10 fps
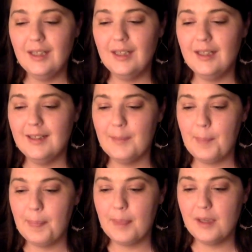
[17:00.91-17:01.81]
Um,
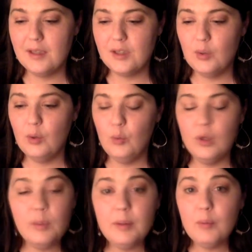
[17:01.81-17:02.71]
so it
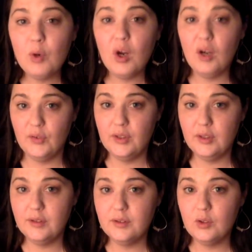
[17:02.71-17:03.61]
will be more
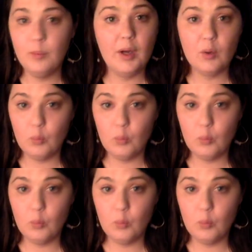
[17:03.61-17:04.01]
often, no matter